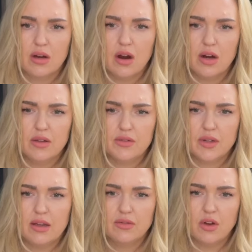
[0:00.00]
Are you
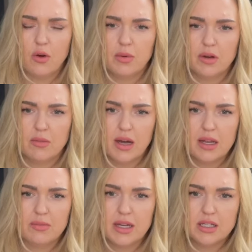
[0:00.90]
safe to open your
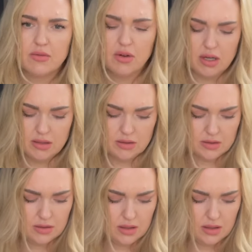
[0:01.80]
mind? Page of Wands.